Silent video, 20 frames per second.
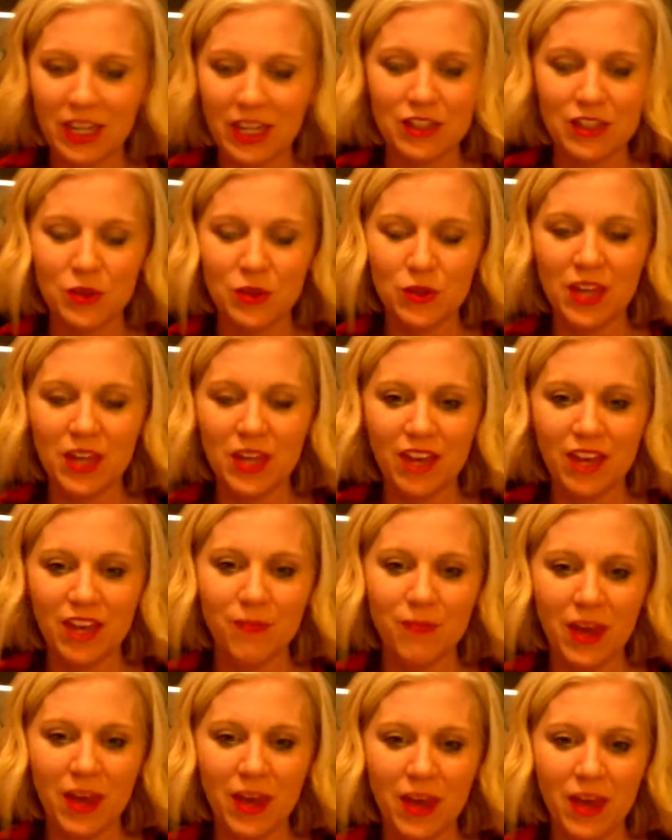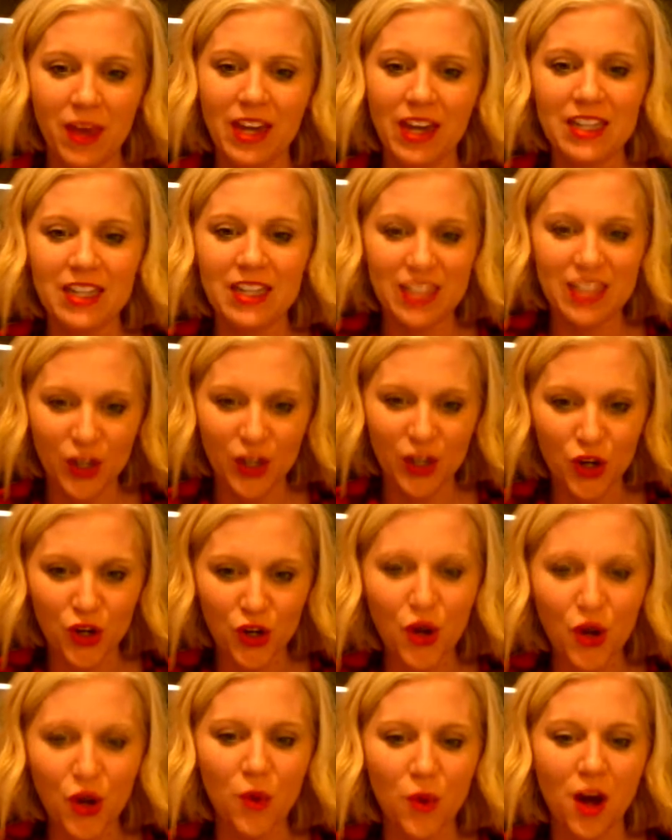do the gift bag thing. It's in our
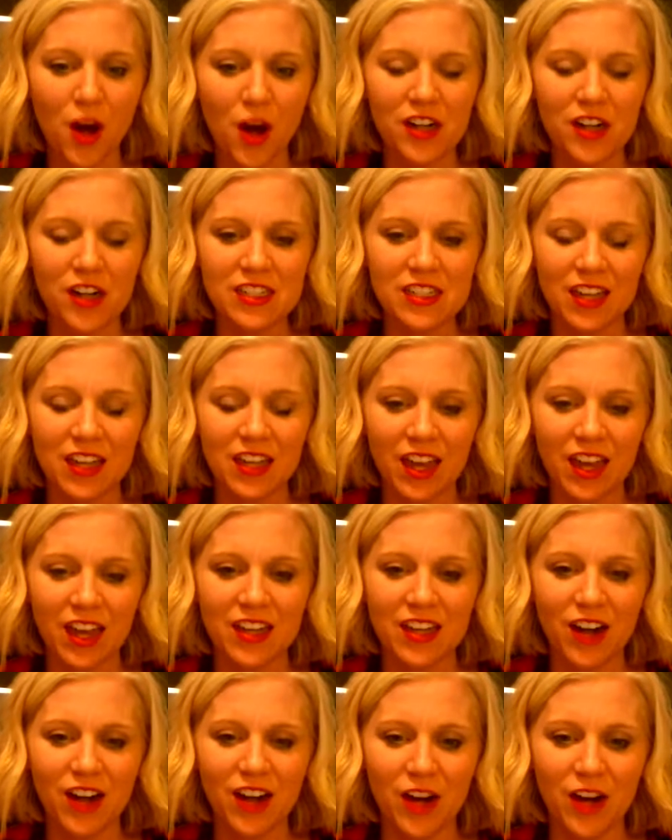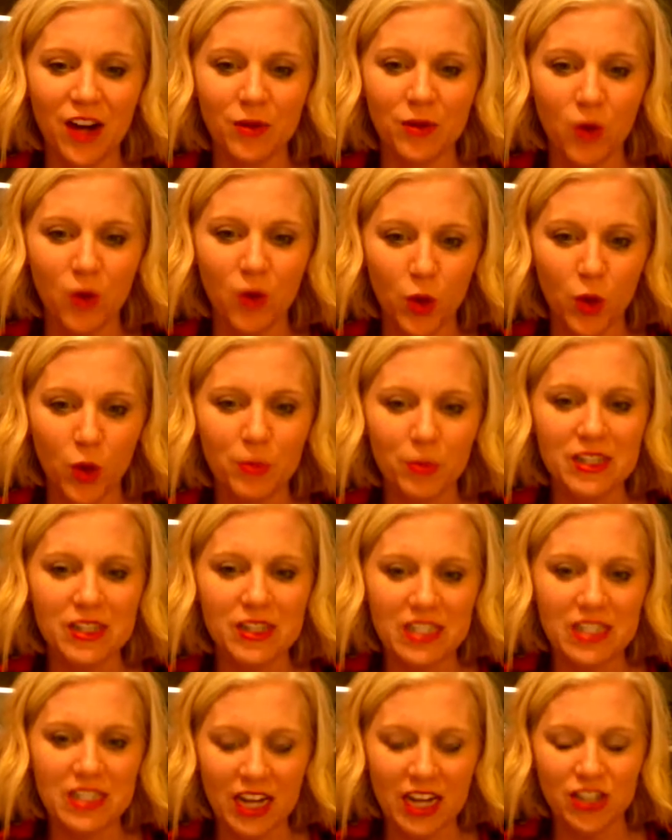note cards, again, our core
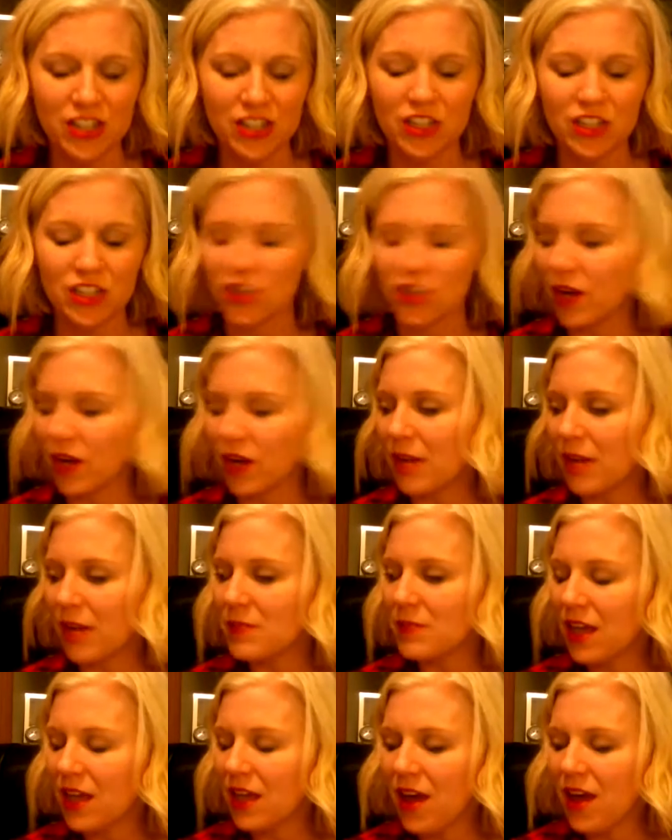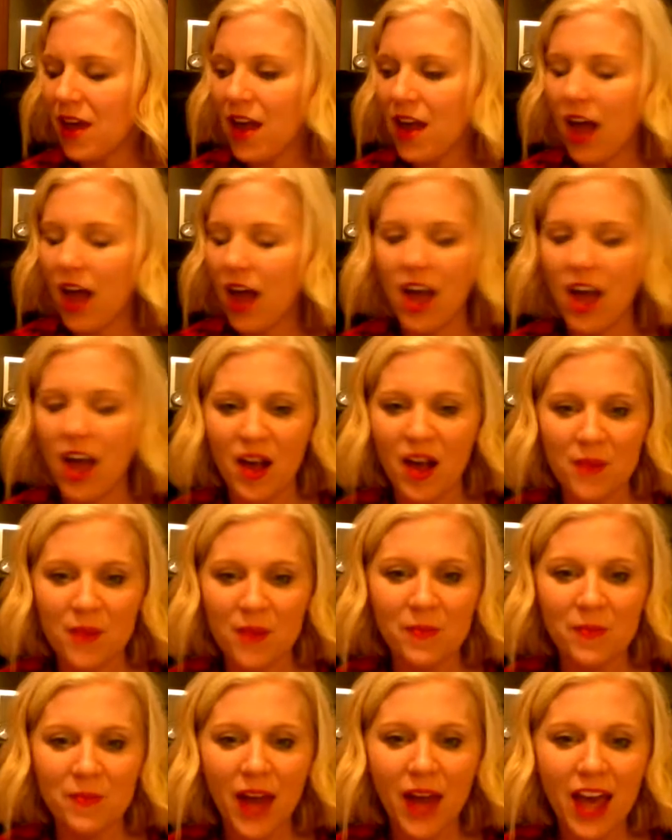presentation script.
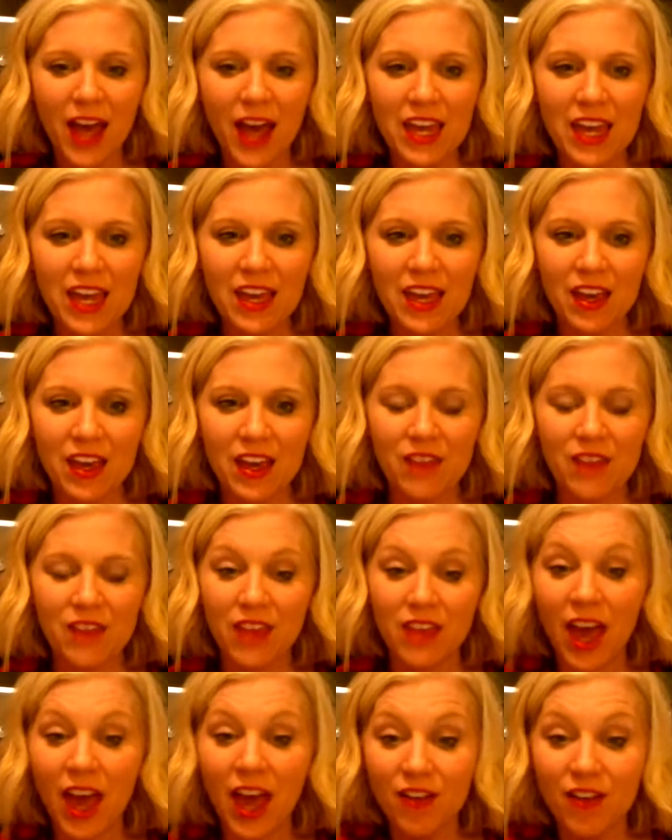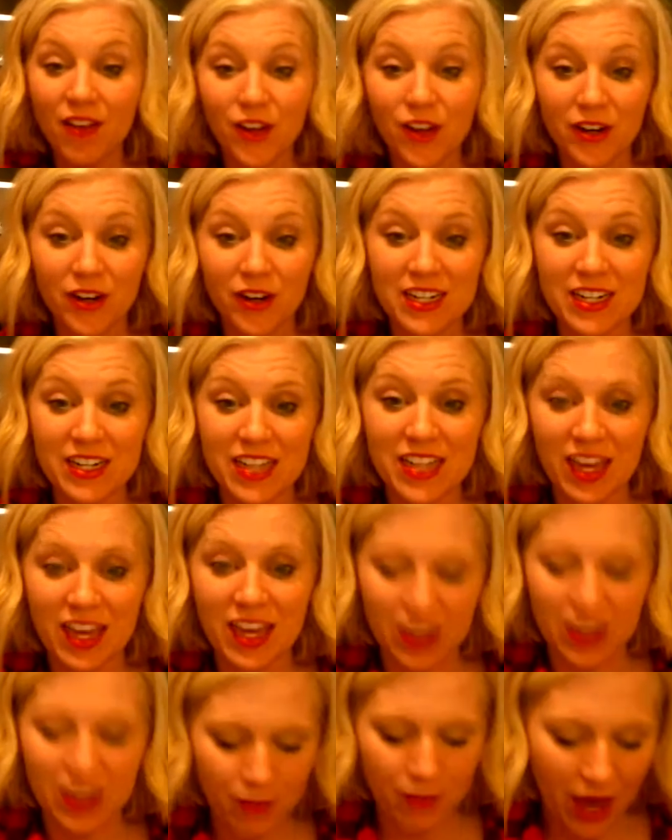But if they haven't already
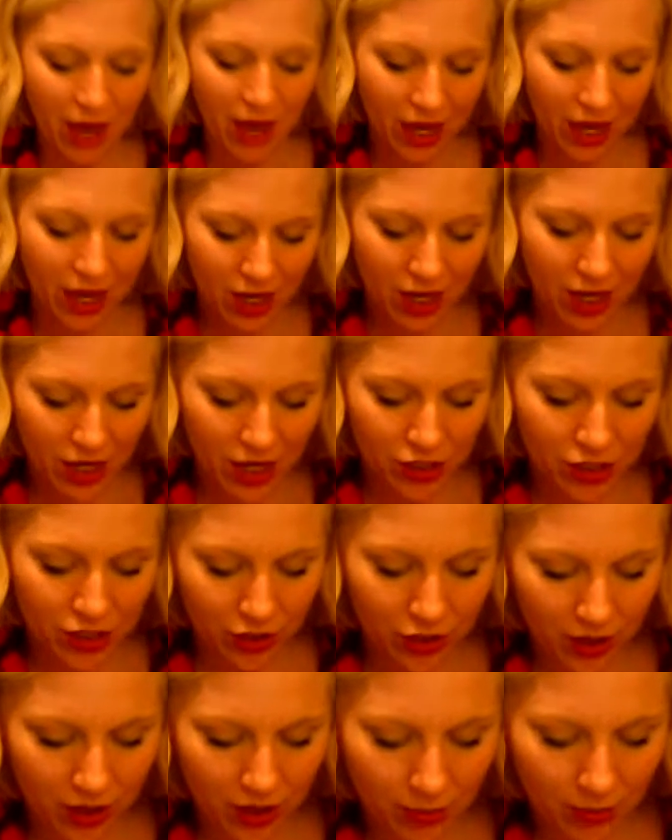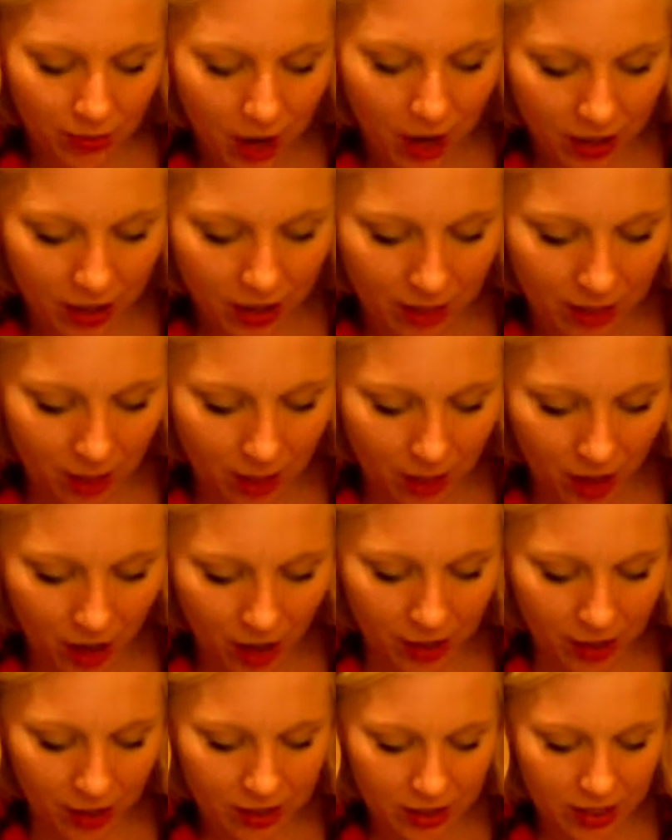taken a bag during the party
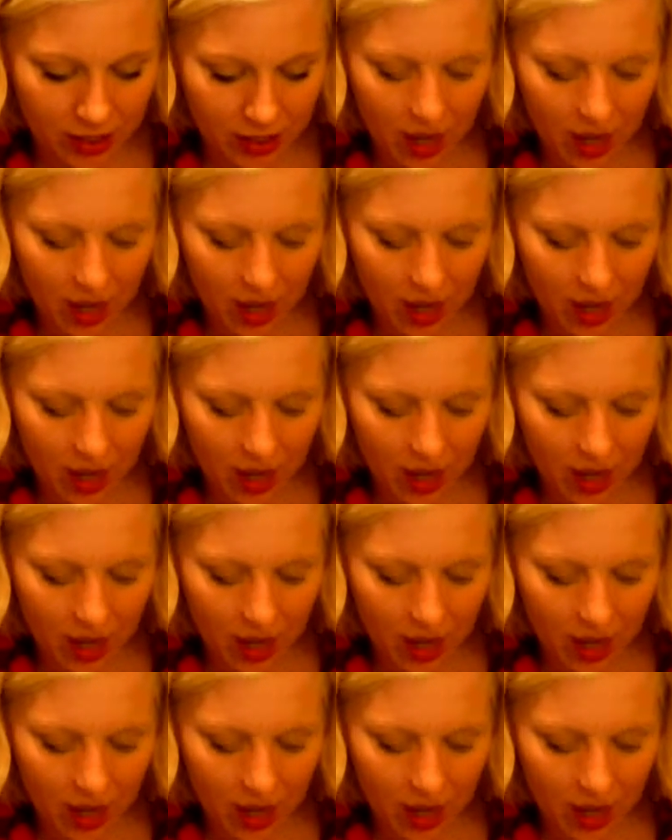part,